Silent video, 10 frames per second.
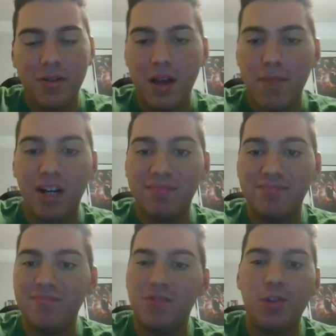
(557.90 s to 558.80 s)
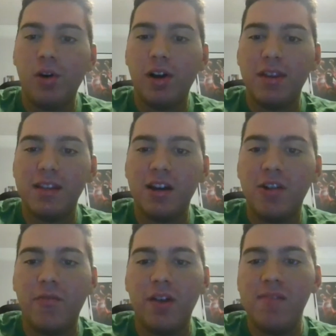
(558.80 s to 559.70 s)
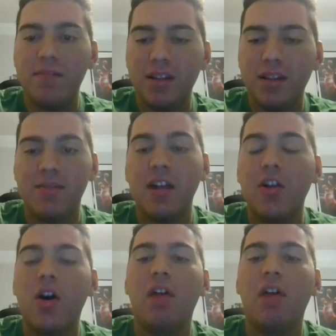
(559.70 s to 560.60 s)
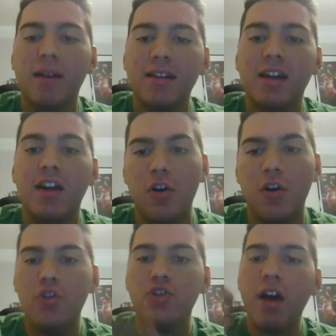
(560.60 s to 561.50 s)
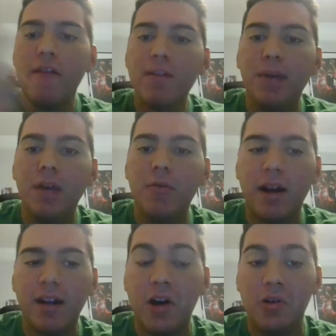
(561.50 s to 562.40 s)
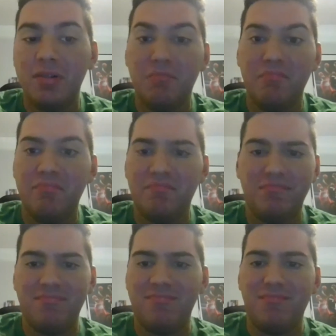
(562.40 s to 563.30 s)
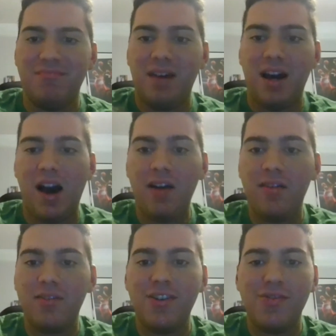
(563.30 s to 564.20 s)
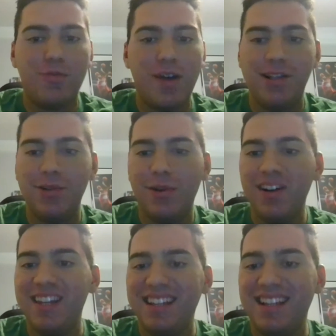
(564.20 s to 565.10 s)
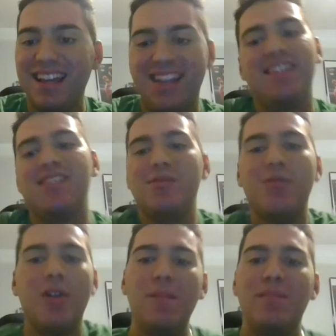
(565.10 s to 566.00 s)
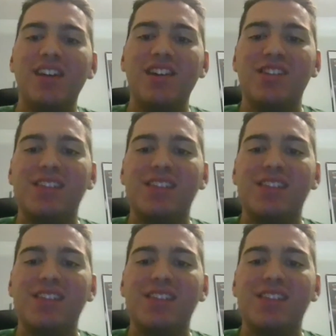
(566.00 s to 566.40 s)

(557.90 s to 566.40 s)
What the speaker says: But too early to tell for MVPs because I know everybody's saying, who's your MVP right now? I don't know. It's way too early. Like, this is too early predictions.